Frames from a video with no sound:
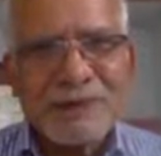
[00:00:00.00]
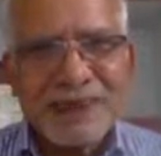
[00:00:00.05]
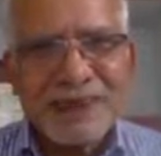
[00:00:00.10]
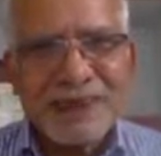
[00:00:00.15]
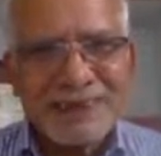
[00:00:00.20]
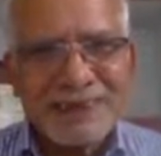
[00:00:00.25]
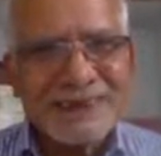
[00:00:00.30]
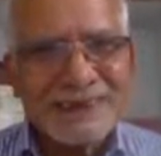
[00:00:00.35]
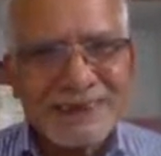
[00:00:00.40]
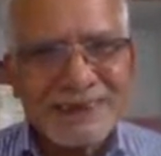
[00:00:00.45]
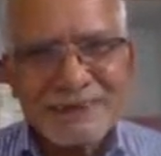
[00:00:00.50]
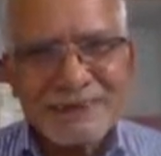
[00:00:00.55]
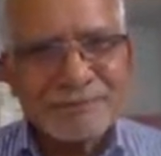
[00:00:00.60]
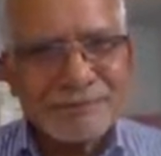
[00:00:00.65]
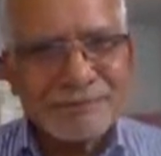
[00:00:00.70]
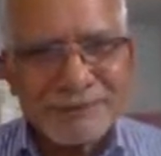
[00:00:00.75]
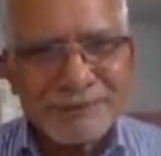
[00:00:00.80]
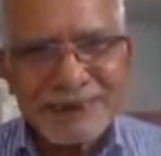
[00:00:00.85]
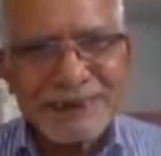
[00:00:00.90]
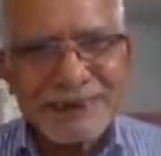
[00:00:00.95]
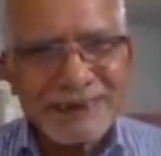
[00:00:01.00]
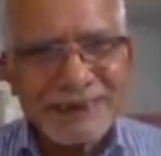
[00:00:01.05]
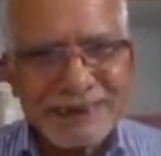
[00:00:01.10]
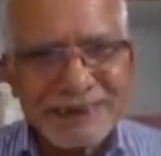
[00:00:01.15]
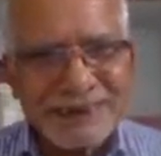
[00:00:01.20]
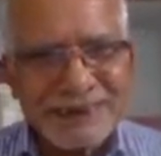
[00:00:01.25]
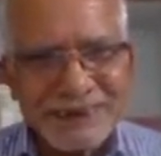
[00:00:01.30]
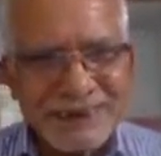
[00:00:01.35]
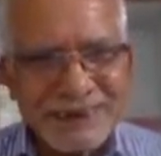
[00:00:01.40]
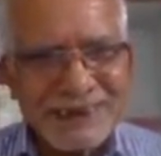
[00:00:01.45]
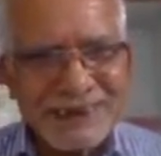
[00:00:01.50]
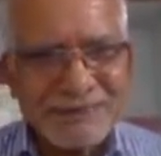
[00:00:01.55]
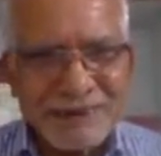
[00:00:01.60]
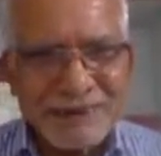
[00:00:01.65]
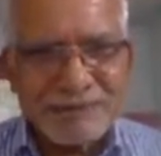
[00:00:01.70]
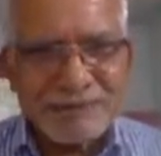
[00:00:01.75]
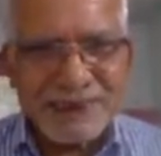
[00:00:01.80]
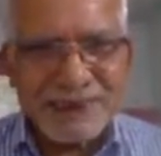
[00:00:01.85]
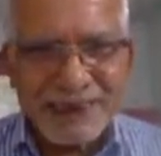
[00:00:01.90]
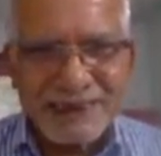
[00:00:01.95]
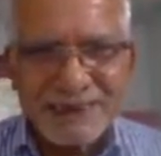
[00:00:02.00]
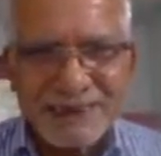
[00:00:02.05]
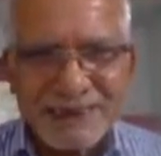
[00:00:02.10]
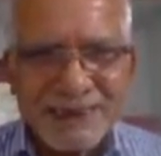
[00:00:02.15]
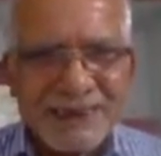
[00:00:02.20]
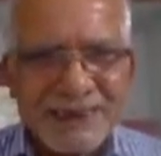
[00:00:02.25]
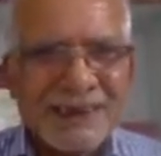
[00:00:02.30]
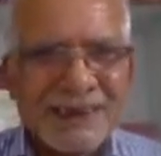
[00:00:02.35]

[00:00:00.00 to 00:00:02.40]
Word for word: Prizes in on this website.